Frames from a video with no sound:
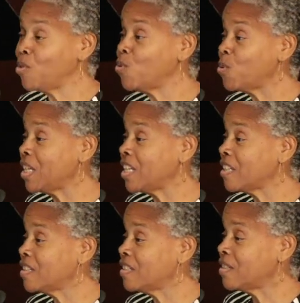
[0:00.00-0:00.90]
doing
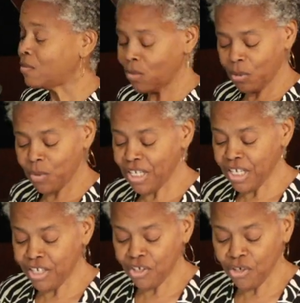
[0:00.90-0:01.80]
what we
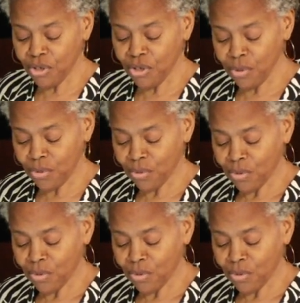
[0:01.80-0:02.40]
need to do.